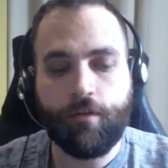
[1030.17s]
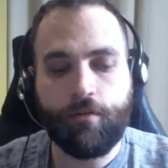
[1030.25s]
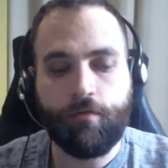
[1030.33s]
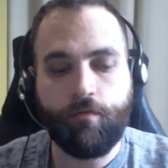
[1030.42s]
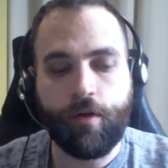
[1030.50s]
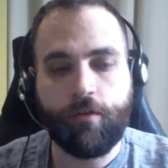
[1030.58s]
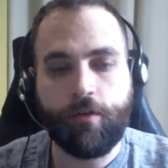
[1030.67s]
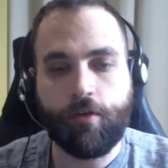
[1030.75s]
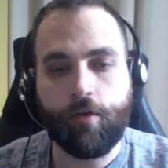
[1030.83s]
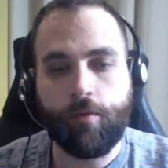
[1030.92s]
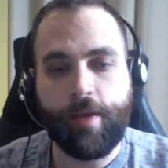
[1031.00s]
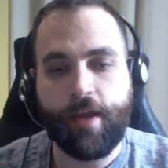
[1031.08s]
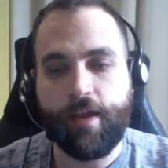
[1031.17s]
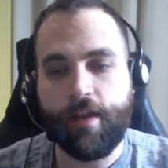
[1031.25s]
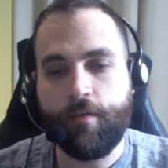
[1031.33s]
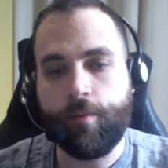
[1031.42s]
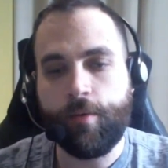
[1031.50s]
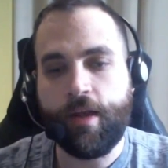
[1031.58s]
runs their own bank, and
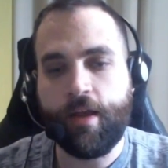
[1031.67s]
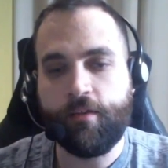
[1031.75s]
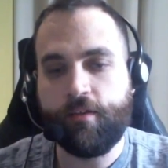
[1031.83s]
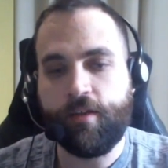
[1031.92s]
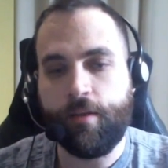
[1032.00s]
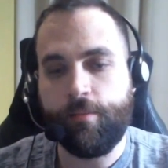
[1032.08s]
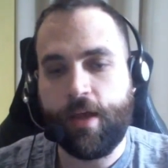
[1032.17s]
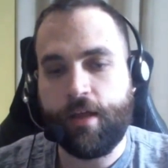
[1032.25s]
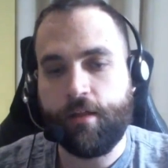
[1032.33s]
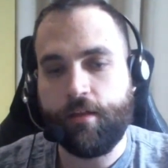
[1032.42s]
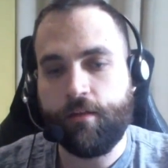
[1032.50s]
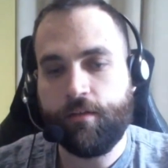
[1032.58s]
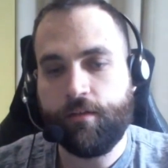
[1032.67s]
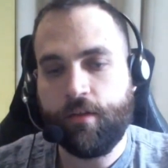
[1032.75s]
everybody has the same balance.